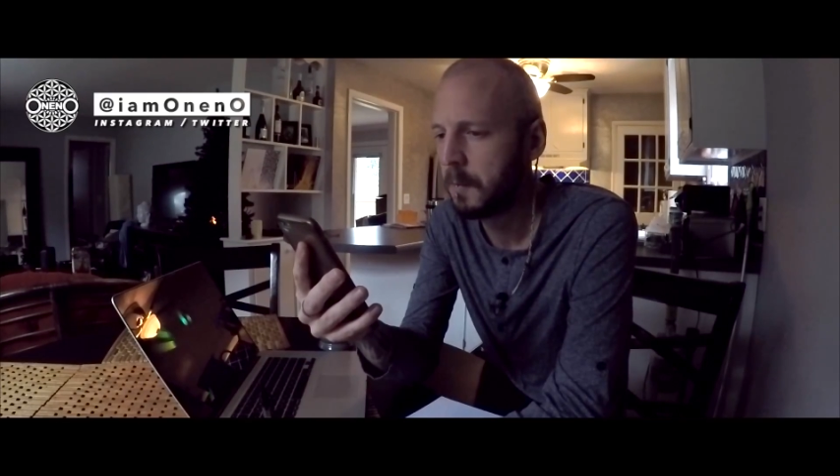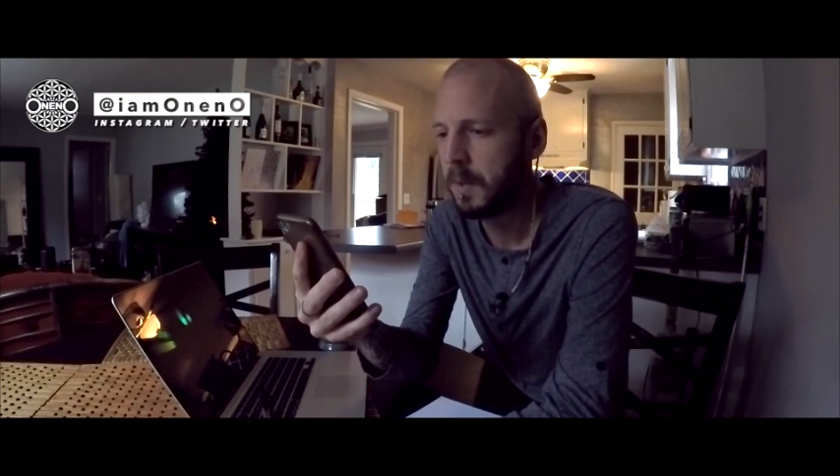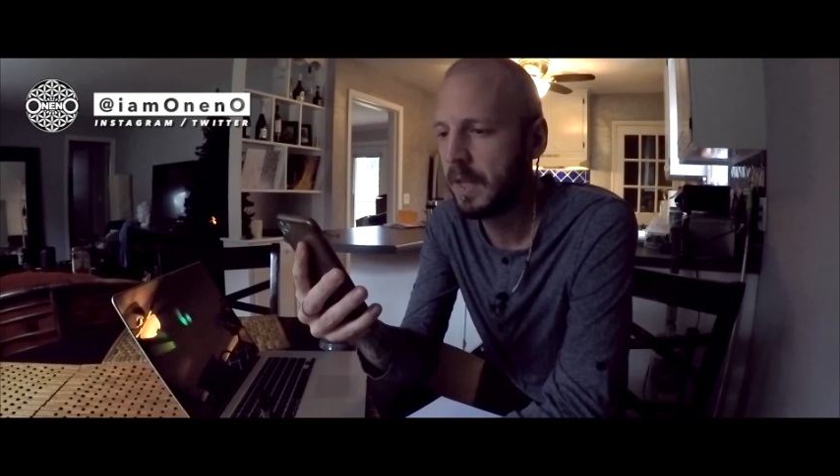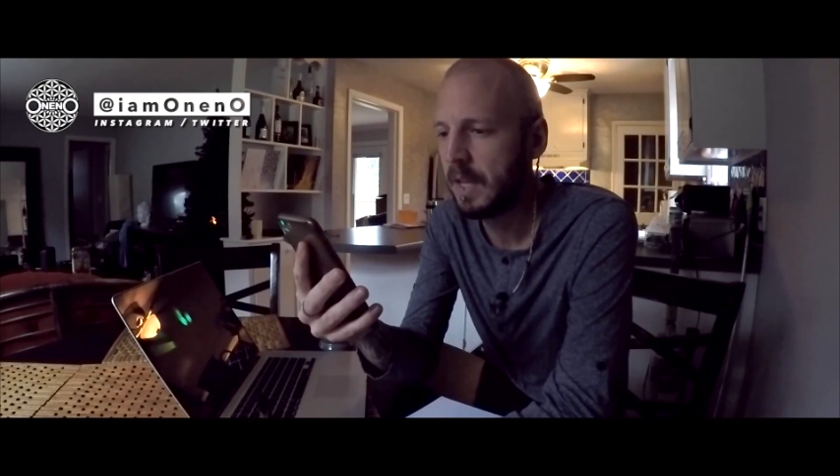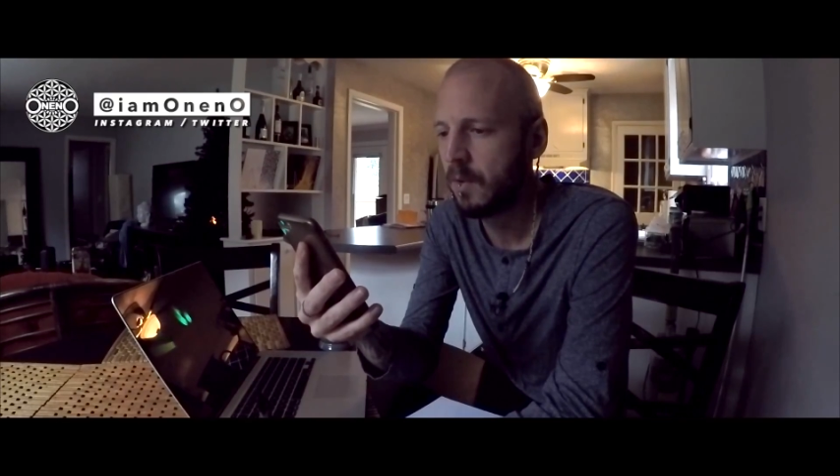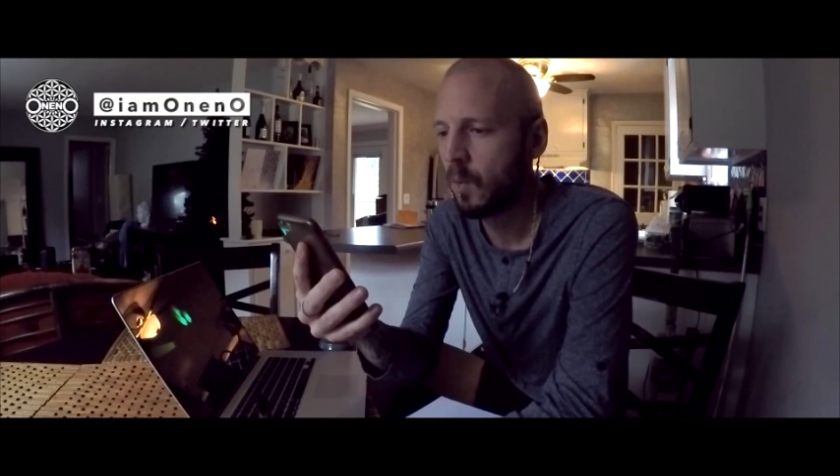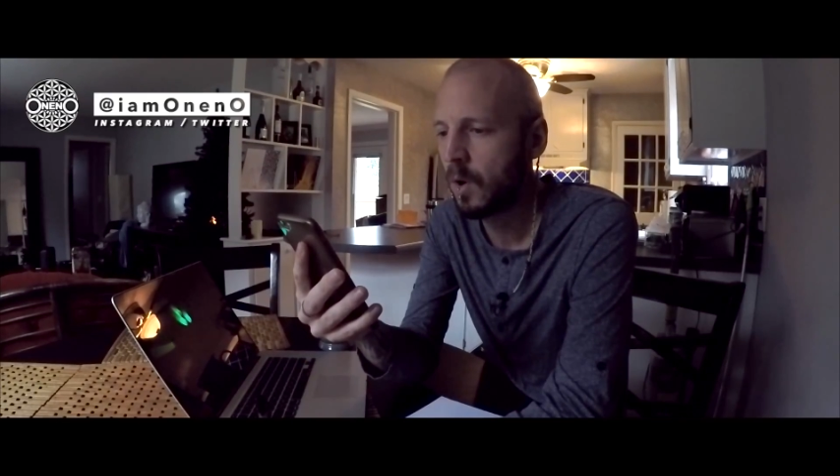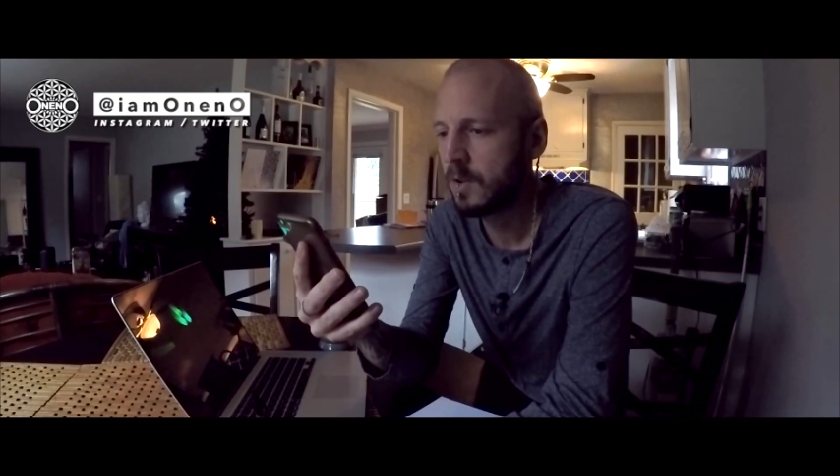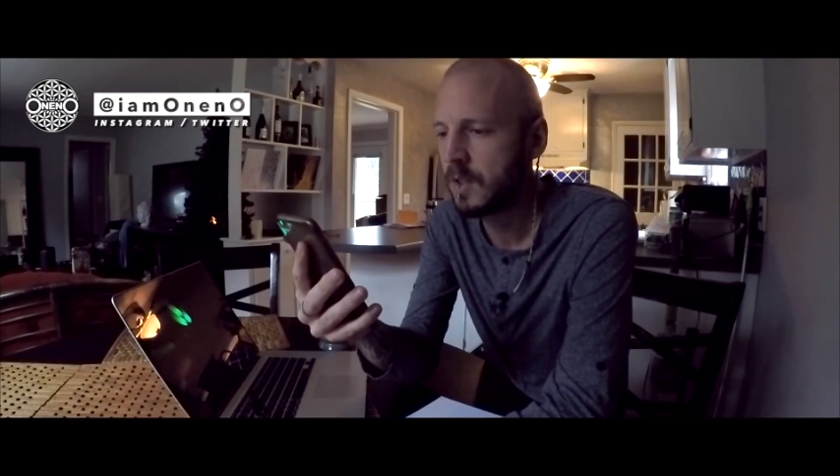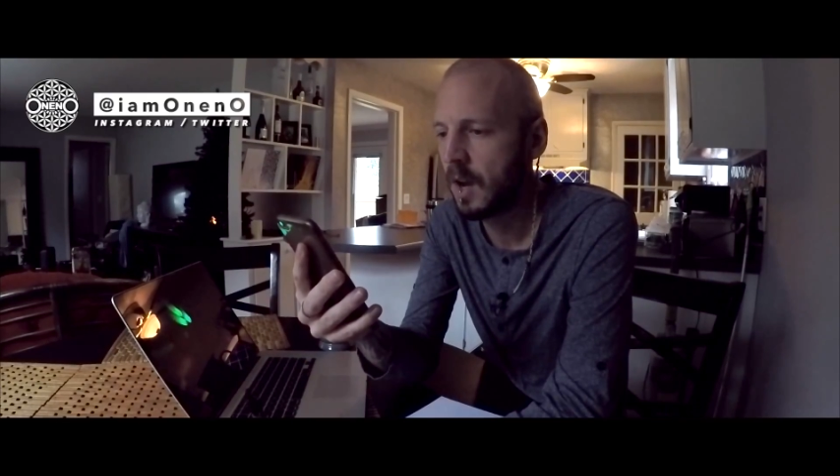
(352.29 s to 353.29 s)
be even
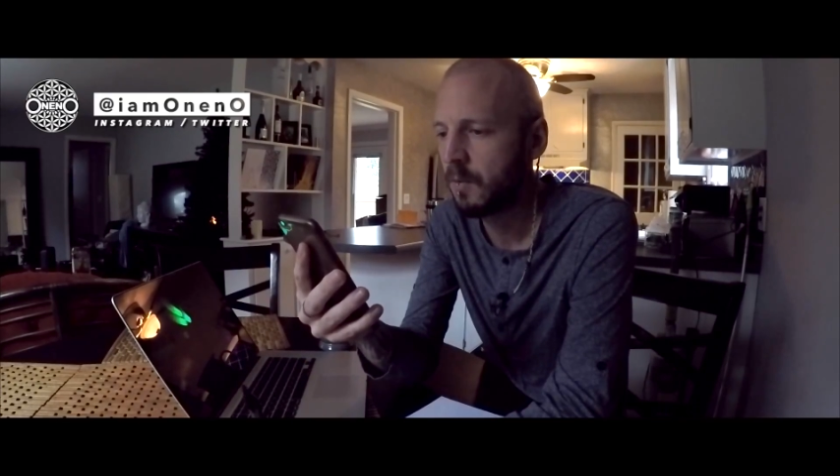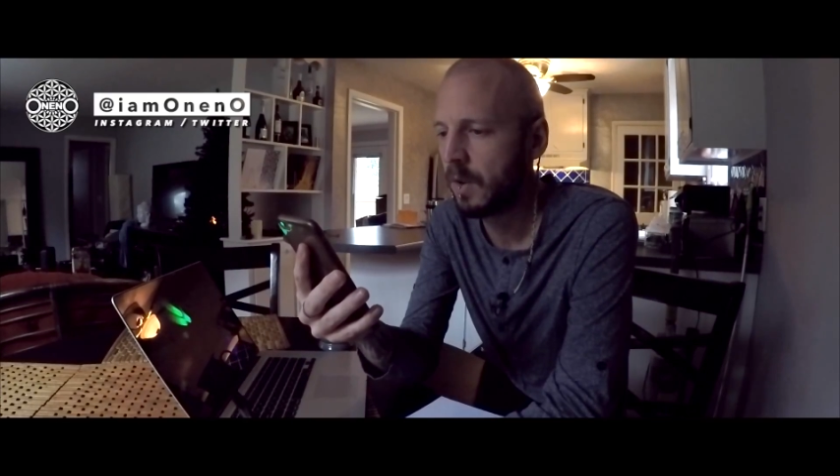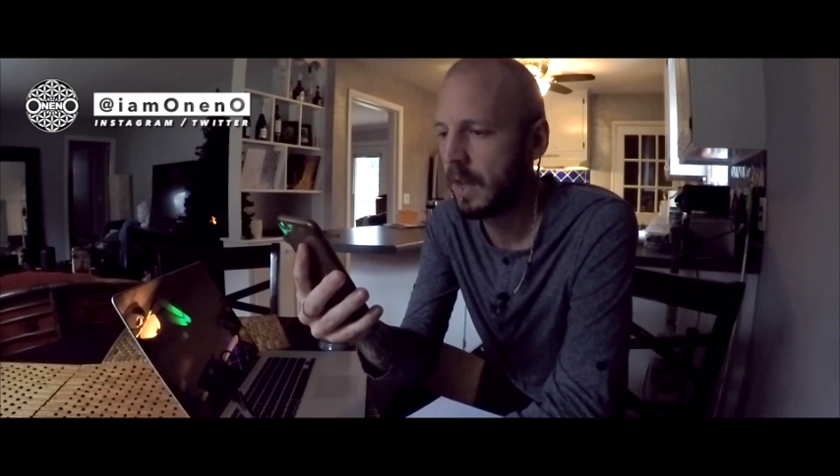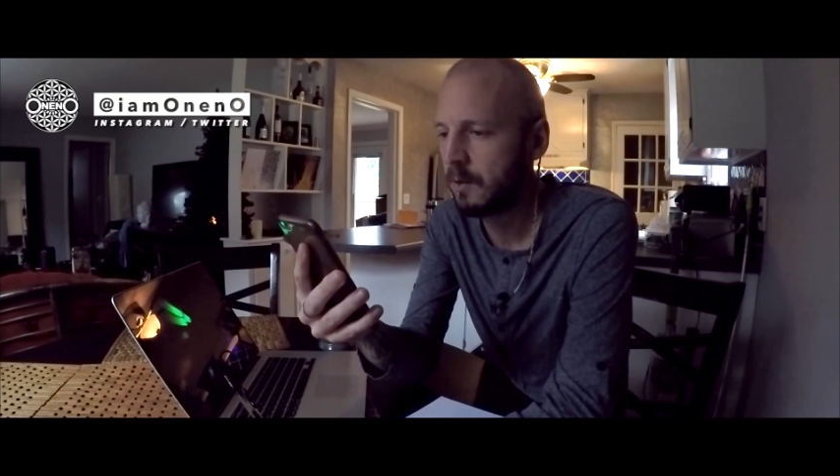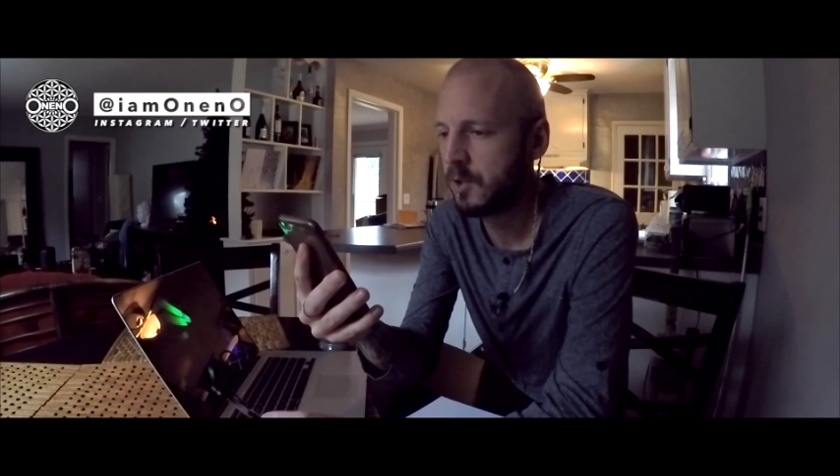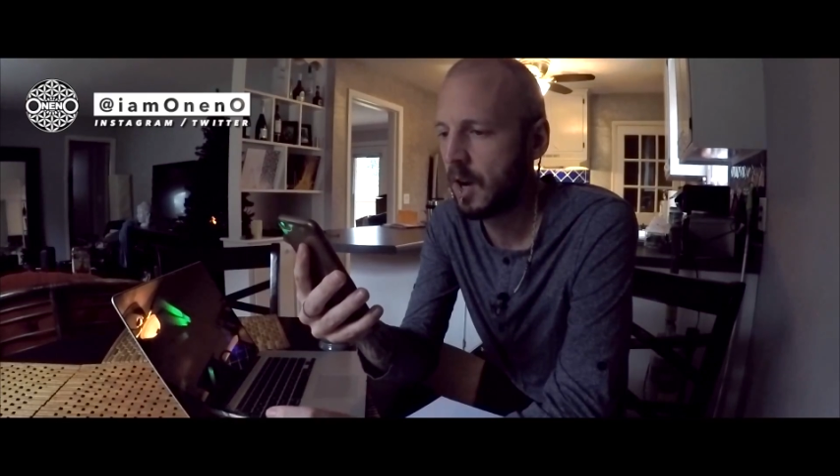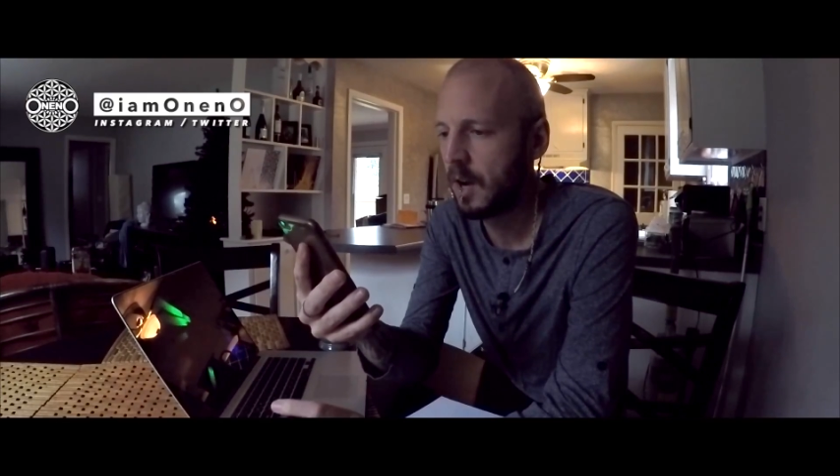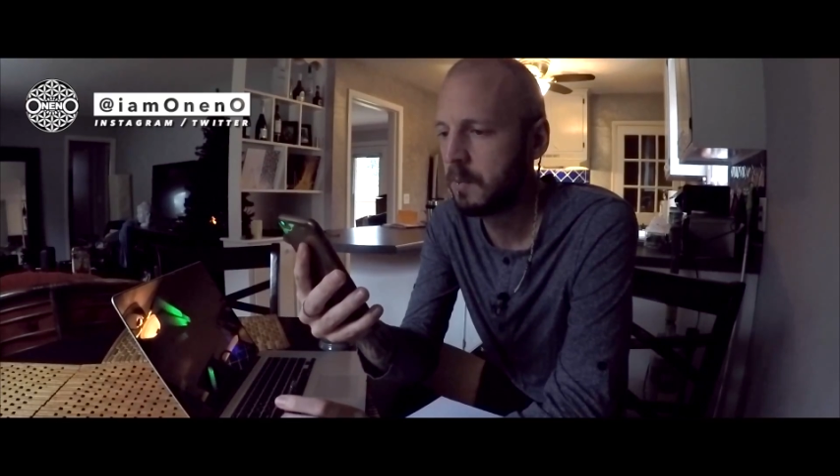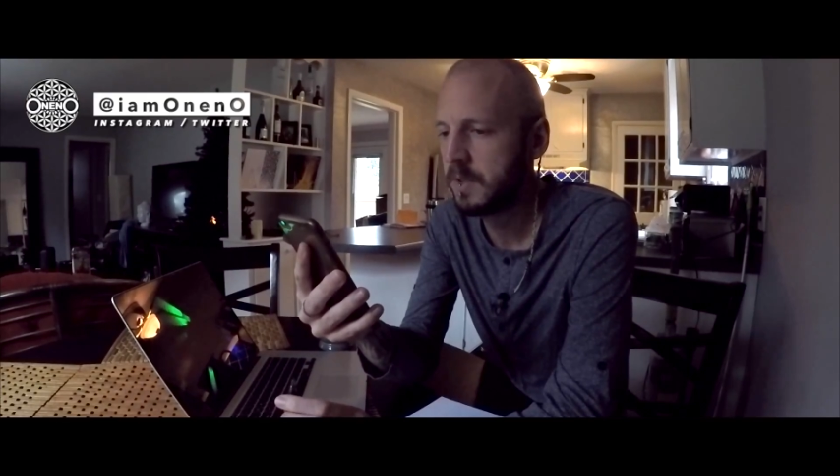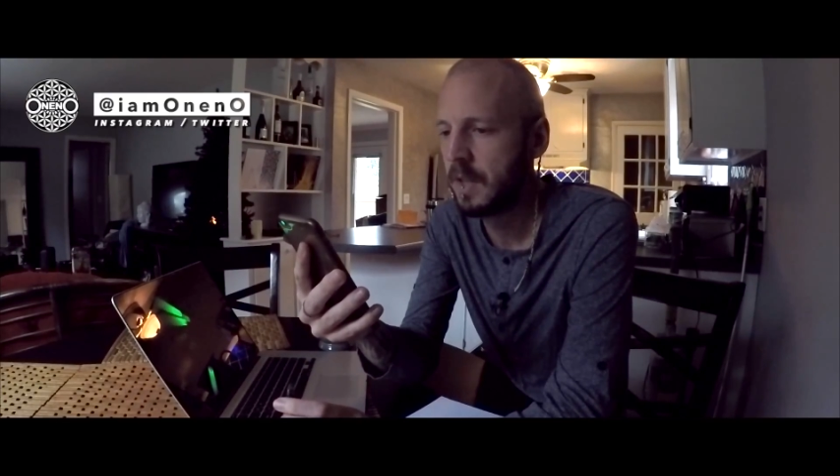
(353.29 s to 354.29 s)
worse off without jobs